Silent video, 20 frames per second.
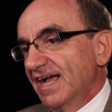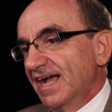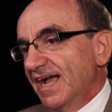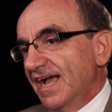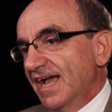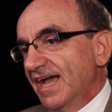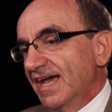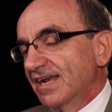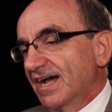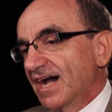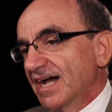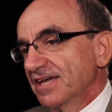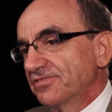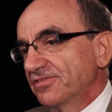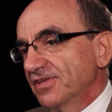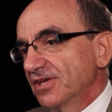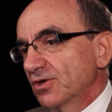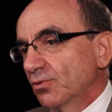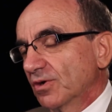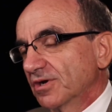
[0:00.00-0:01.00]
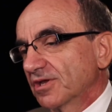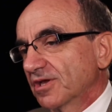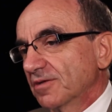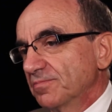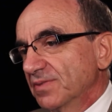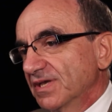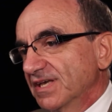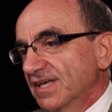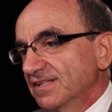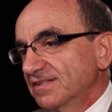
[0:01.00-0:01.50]
And I think one can
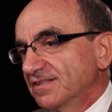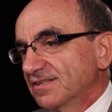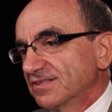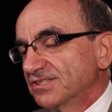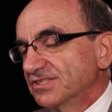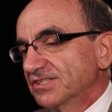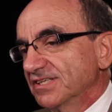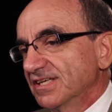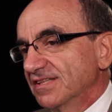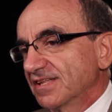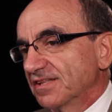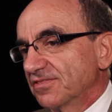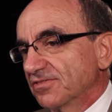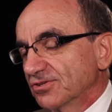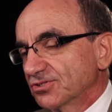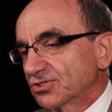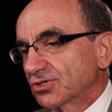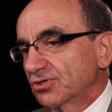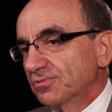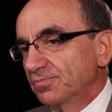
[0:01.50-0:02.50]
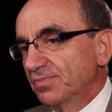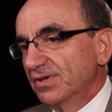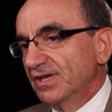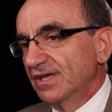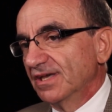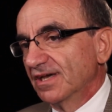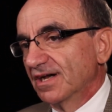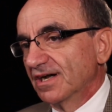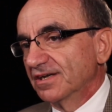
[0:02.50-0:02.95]
begin to see that this could be